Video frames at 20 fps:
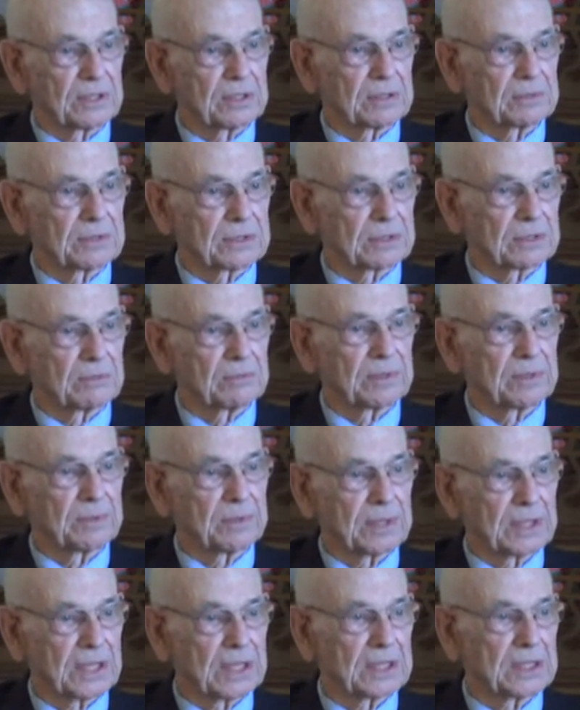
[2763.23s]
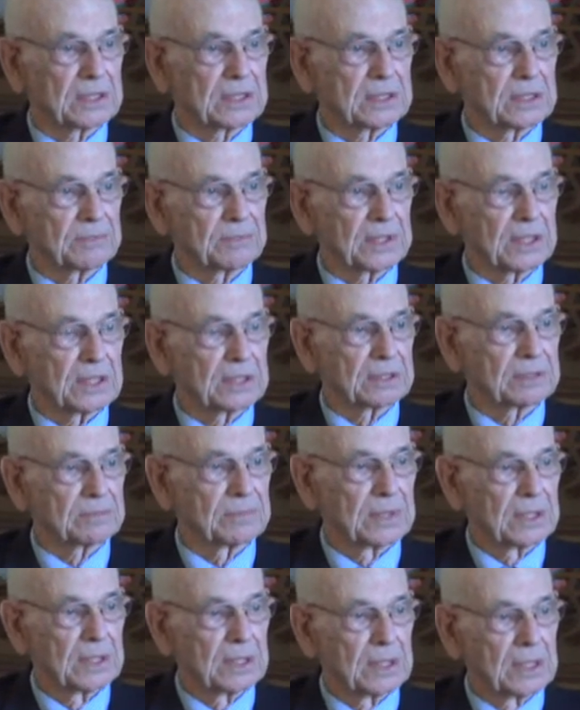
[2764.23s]
me it's going to be behind the gymnasium.
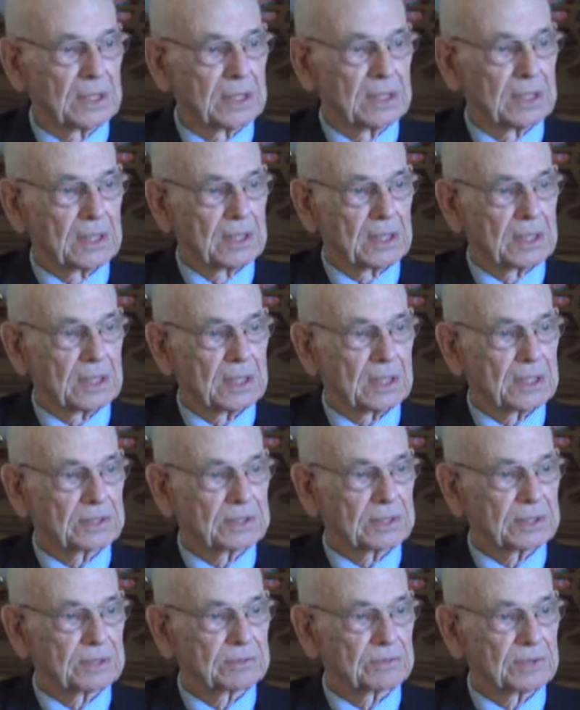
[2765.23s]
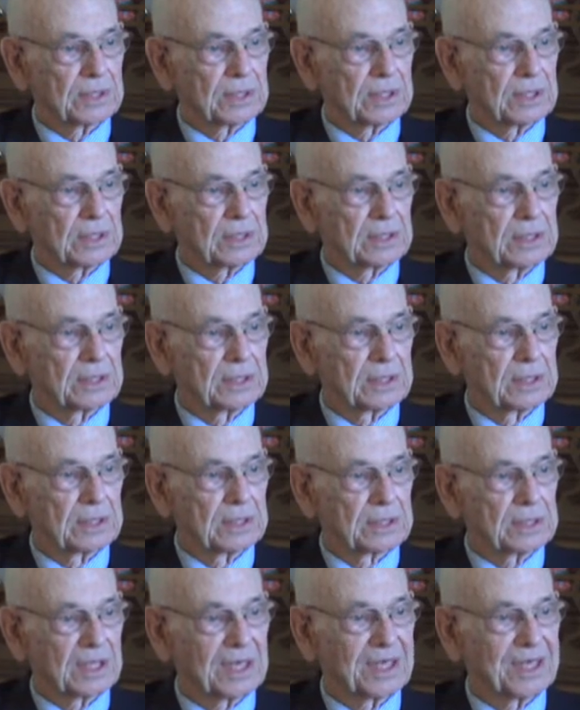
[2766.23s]
I says, well,
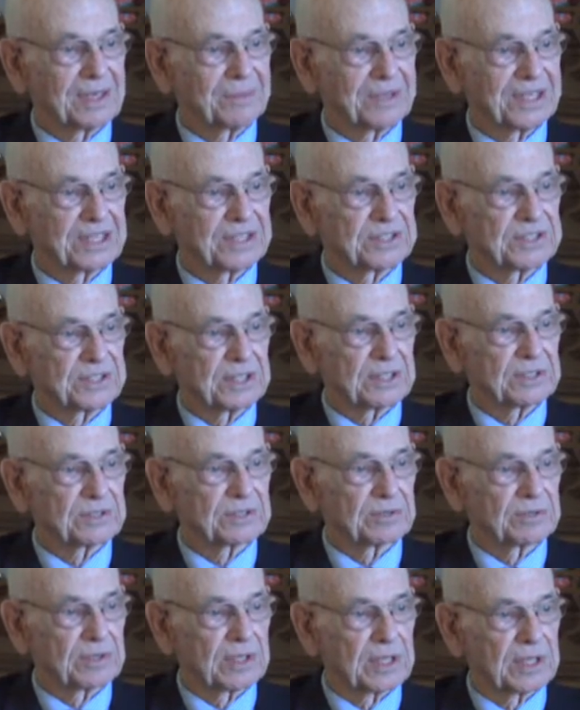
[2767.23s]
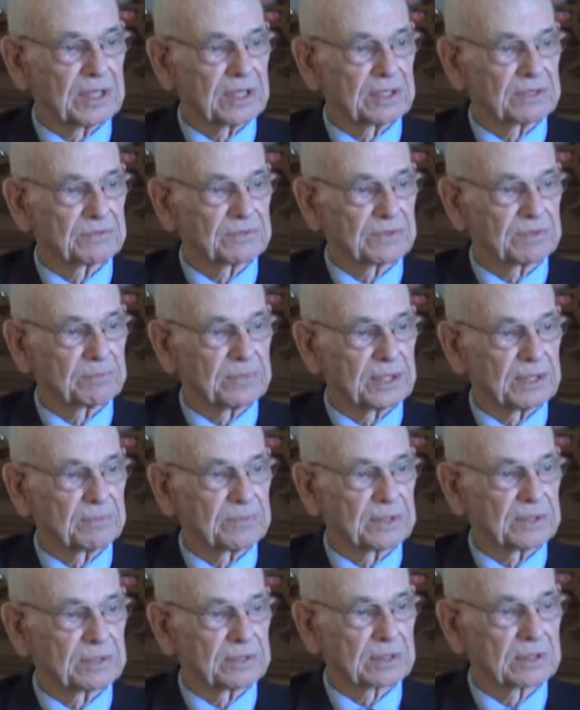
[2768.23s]
Tom has just arranged for
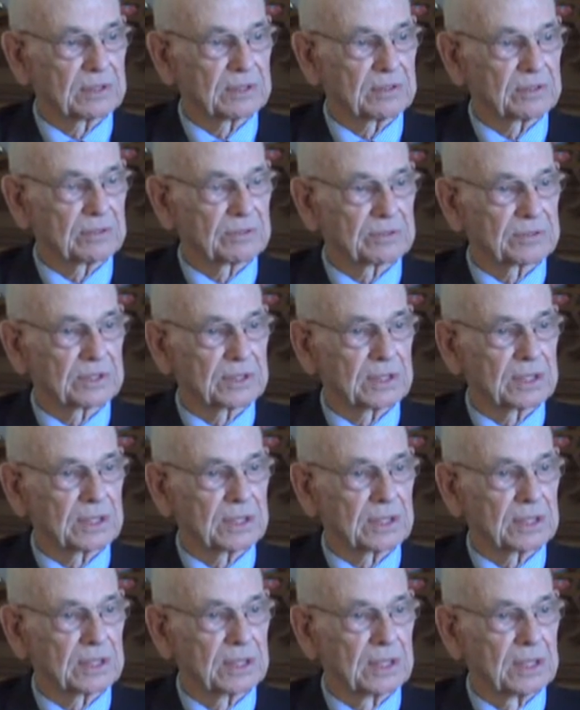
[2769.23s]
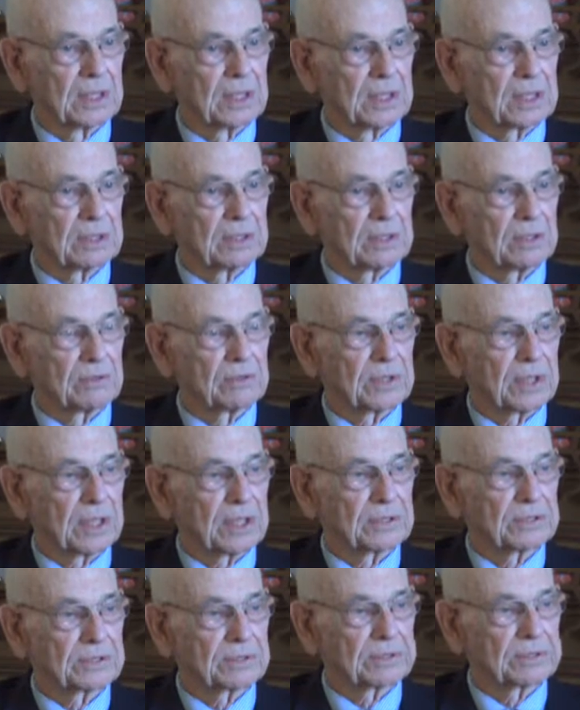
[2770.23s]
Bremen Schools to get a
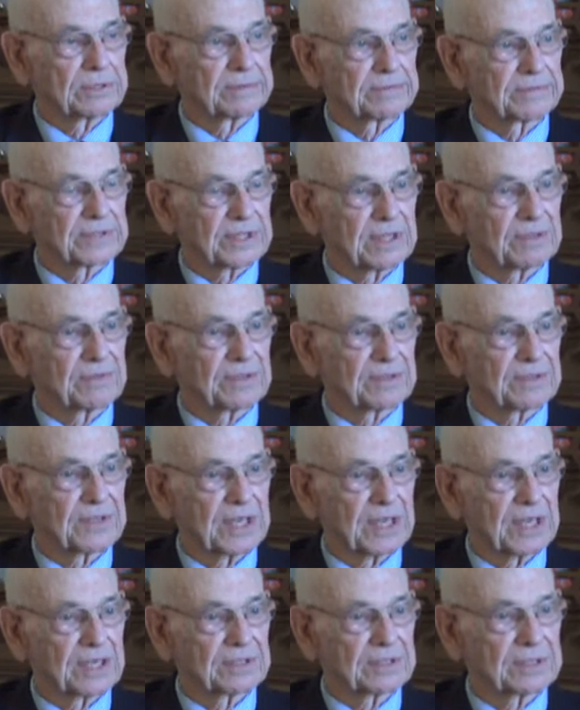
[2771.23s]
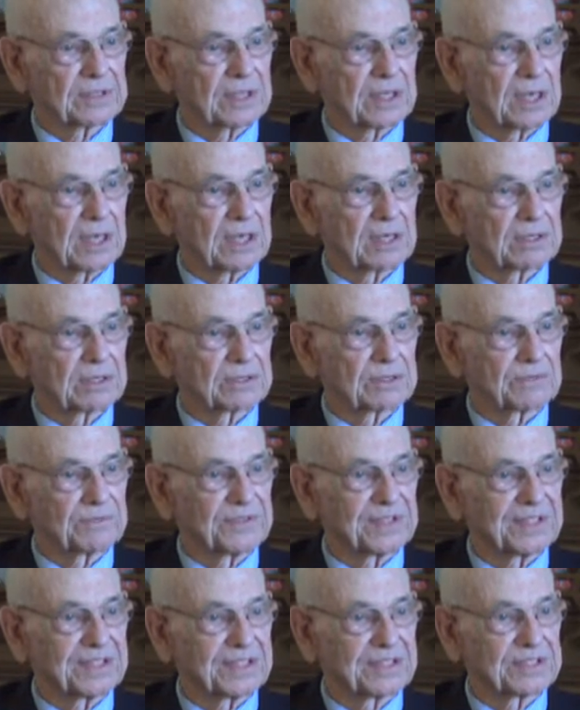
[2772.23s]
donation of several $1,000s to
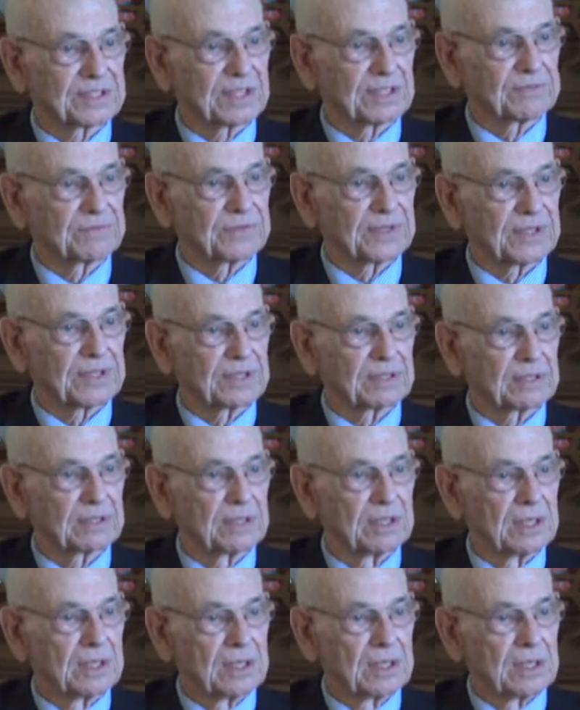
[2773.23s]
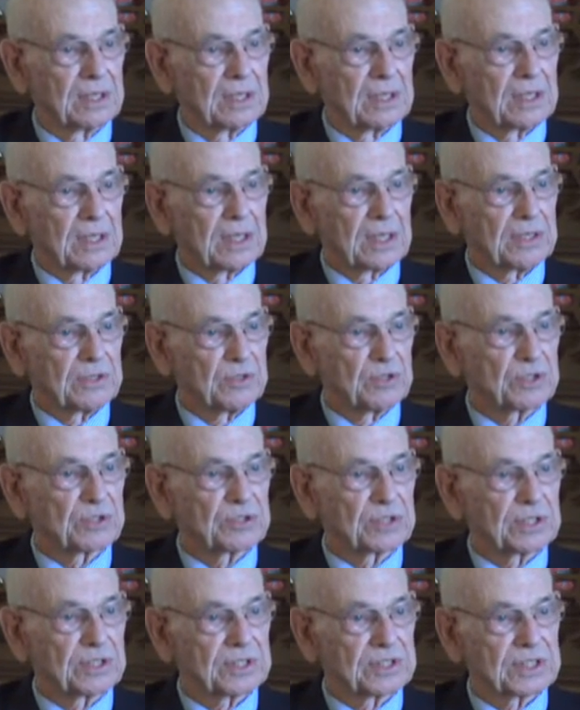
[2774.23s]
finish that field. And your
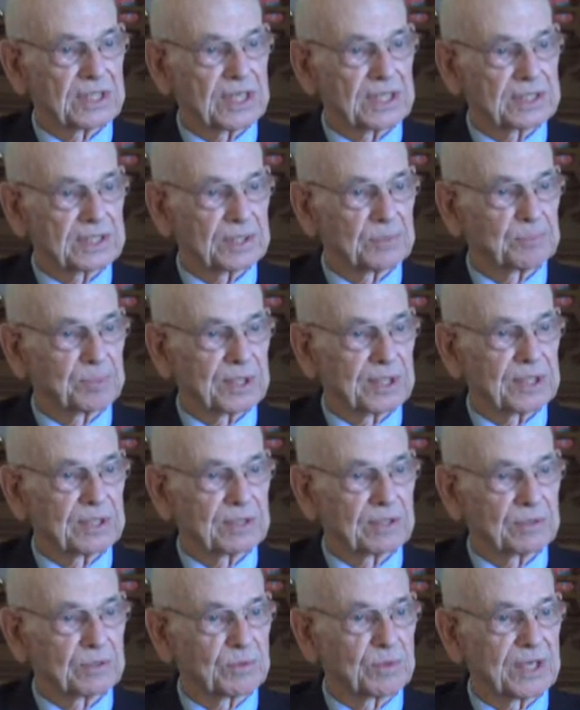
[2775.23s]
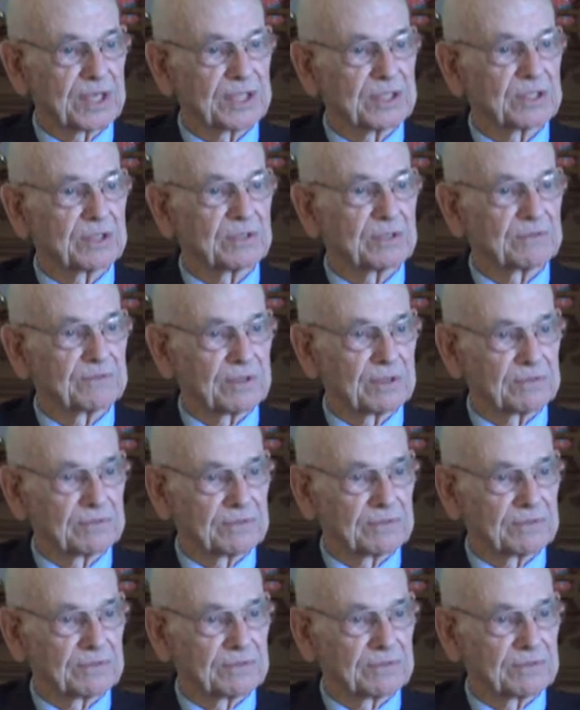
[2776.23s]
son's out there playing on it. Why are you going to